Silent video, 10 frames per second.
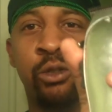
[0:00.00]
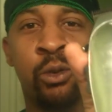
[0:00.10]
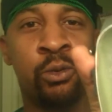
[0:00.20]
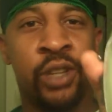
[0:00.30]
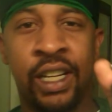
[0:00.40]
You know
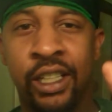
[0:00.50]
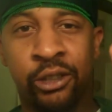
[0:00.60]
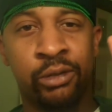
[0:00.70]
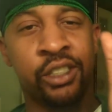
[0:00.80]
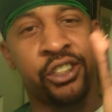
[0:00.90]
what I'm saying?
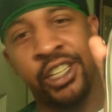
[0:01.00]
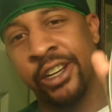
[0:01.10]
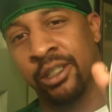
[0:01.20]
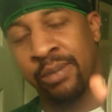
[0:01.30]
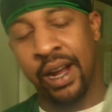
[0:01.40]
Unless you're really
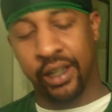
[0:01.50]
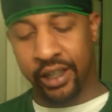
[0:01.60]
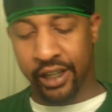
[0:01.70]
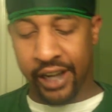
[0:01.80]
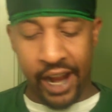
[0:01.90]
serious about
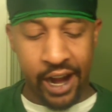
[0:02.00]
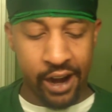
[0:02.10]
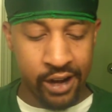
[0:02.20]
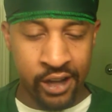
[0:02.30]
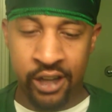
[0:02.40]
cutting
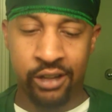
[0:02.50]
hair.